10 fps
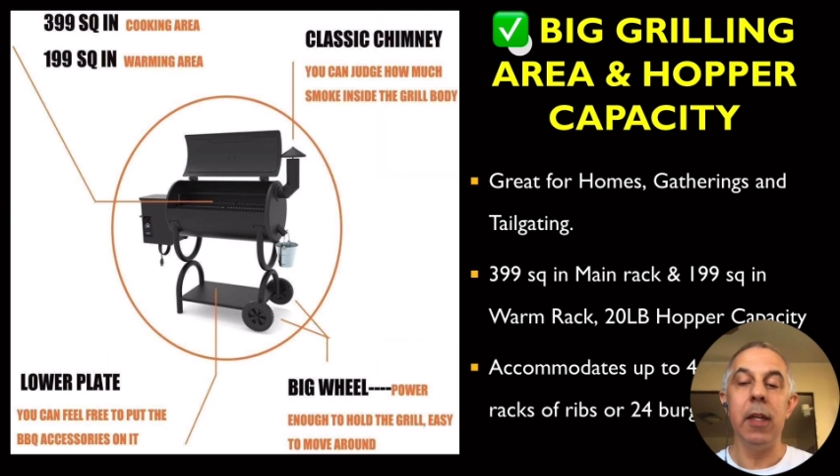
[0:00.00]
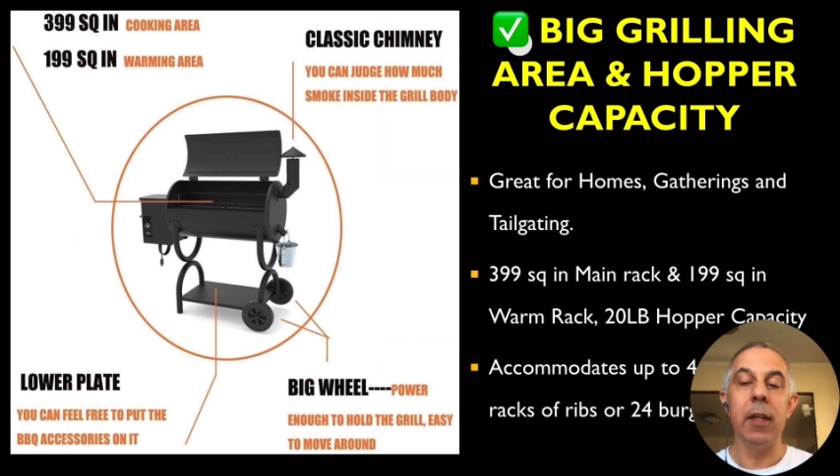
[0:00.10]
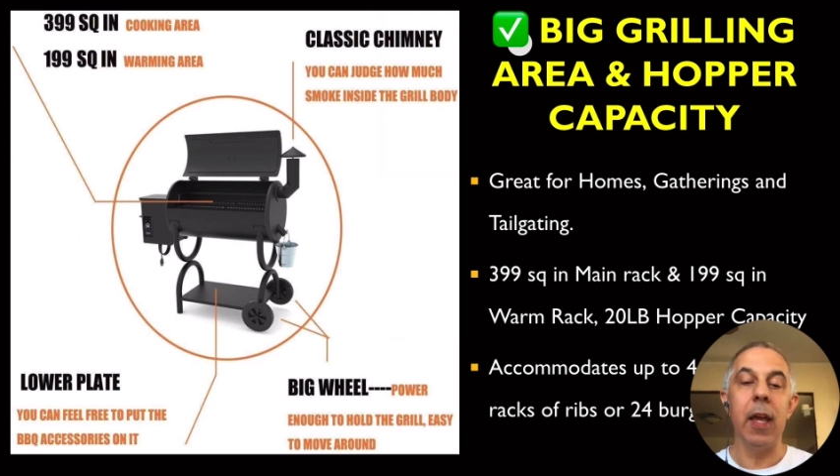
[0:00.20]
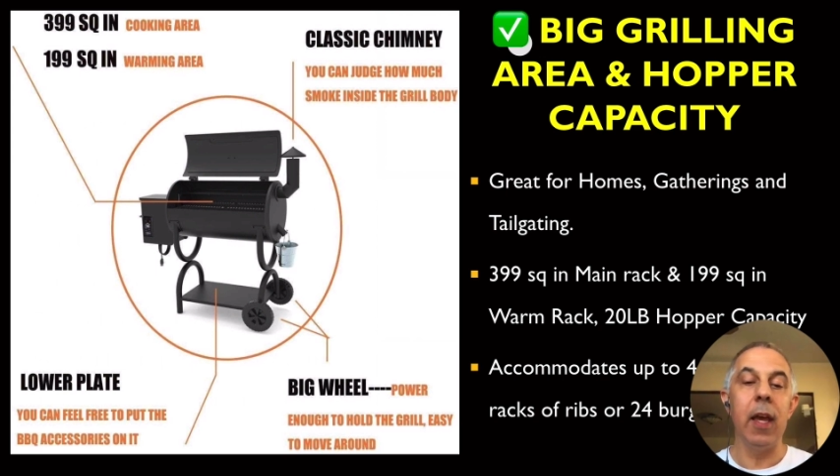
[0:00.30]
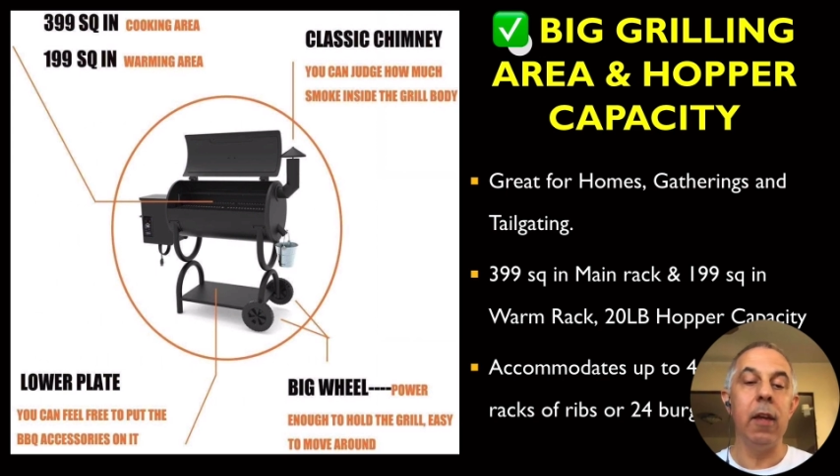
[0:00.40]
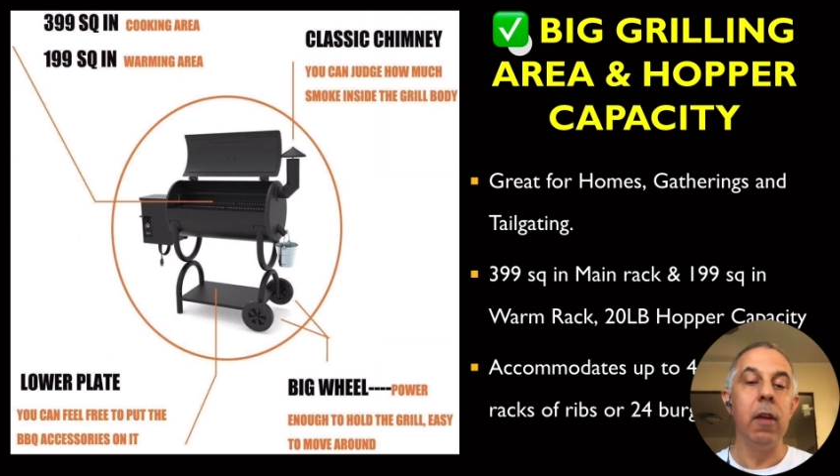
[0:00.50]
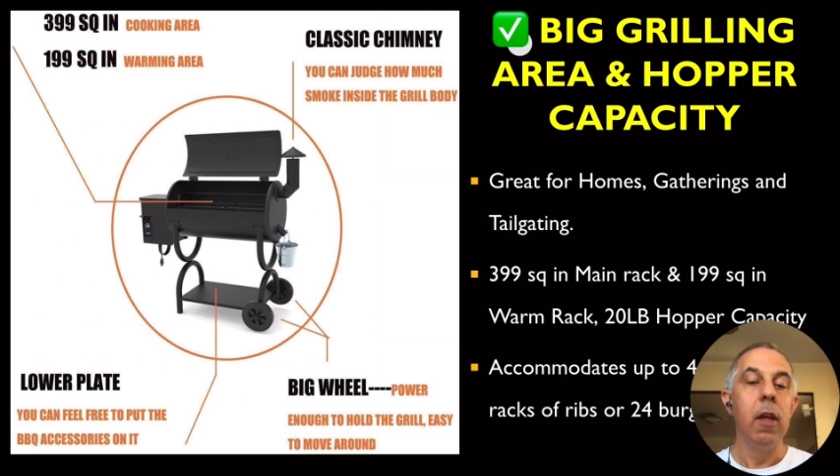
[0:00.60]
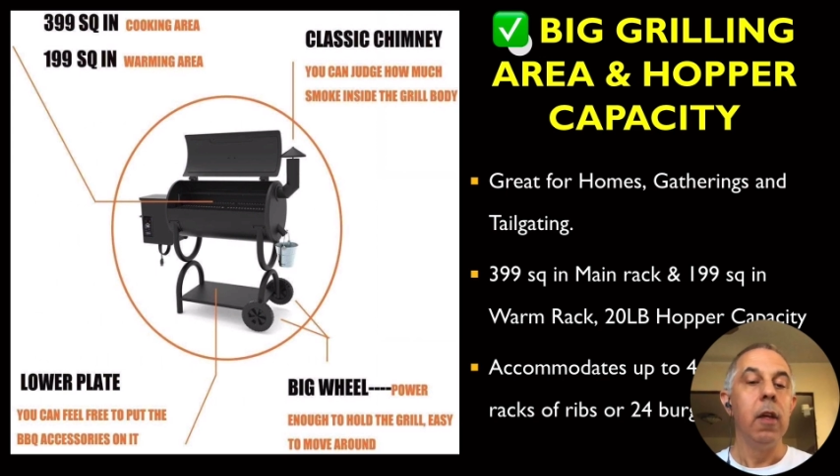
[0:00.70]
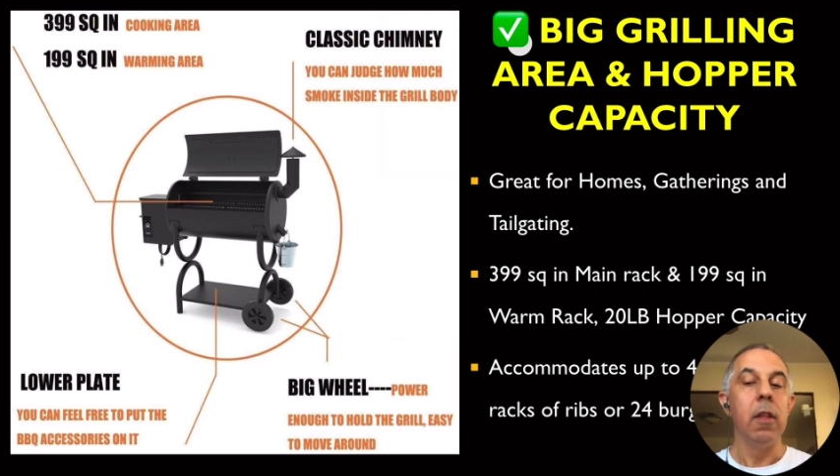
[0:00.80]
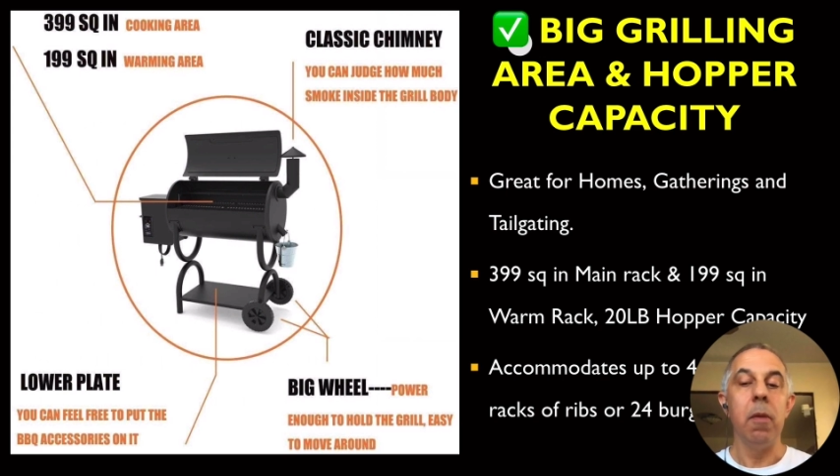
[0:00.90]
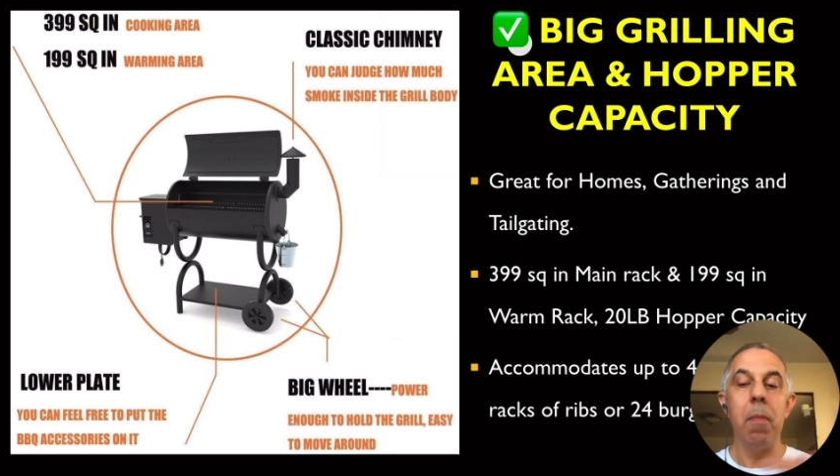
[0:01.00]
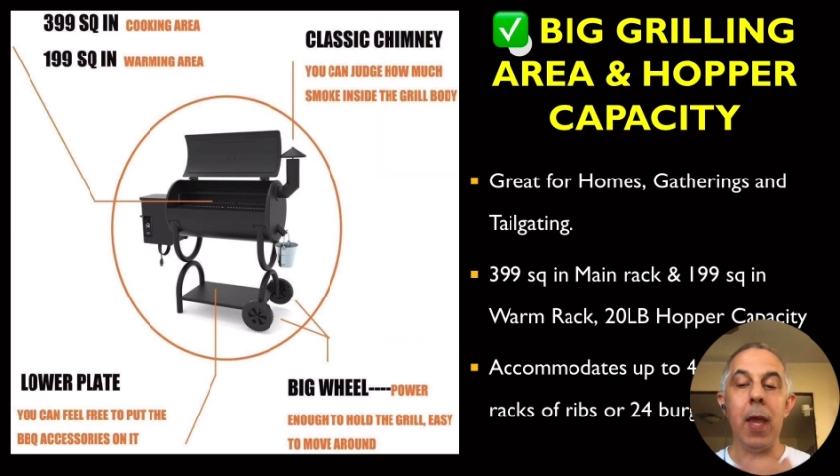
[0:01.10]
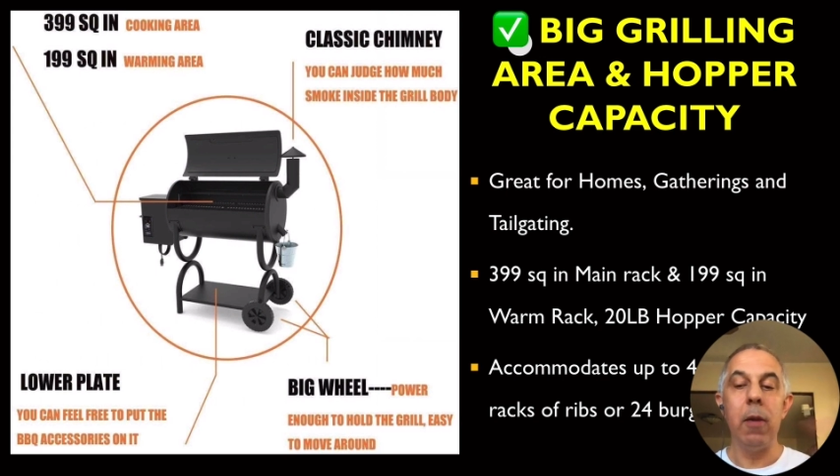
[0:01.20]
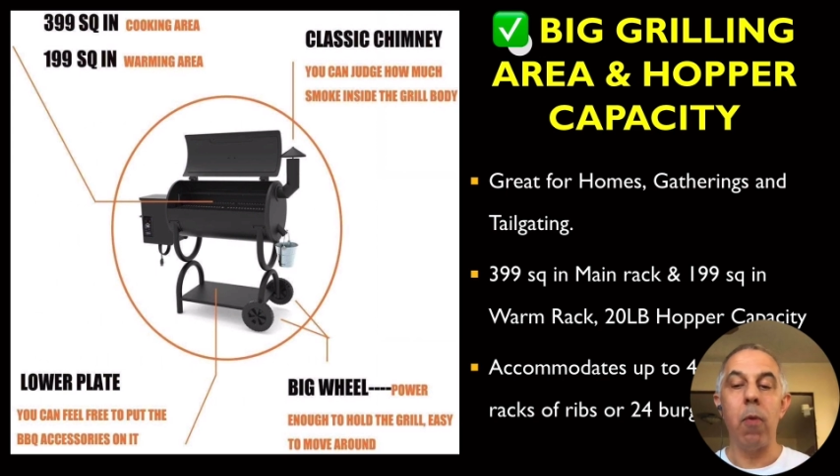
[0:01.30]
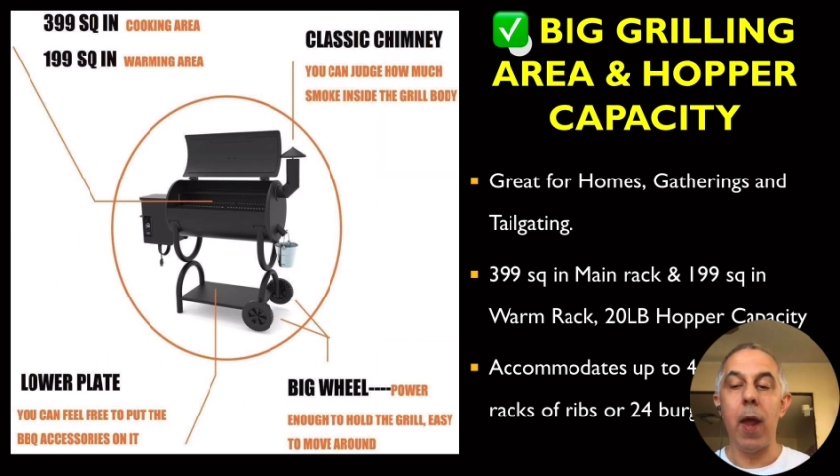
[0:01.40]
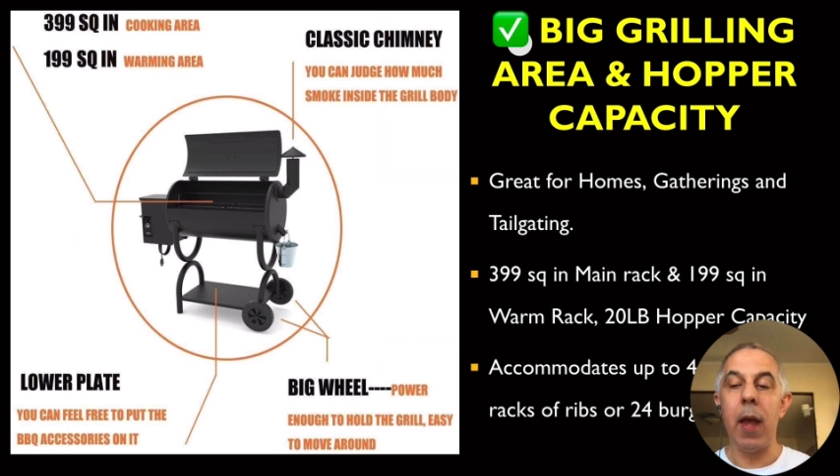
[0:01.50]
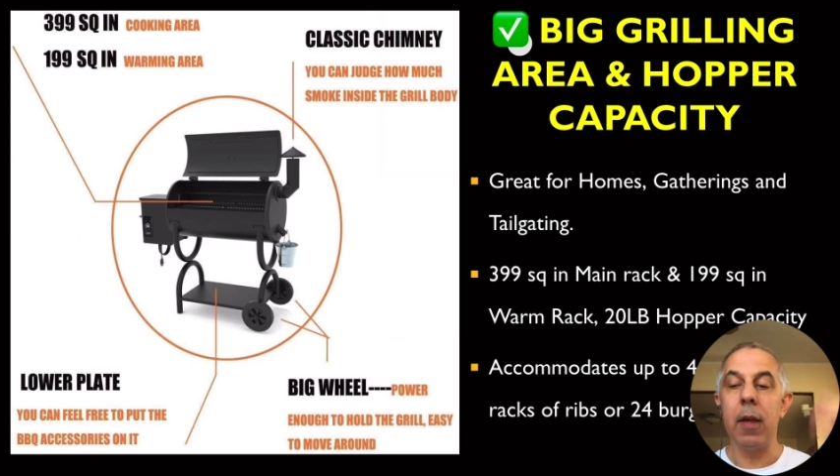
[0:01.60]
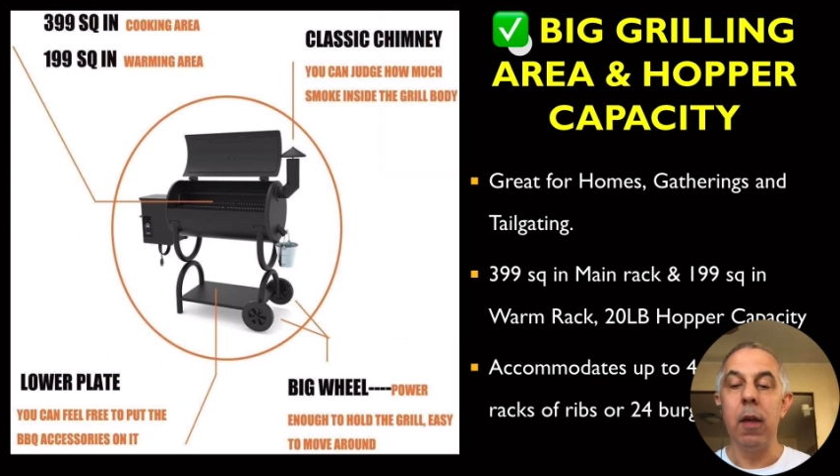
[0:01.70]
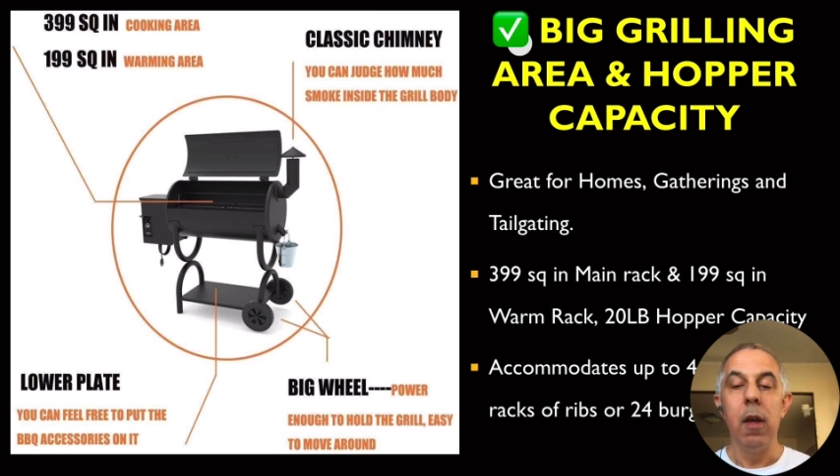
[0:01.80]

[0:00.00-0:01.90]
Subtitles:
Again, the main rack,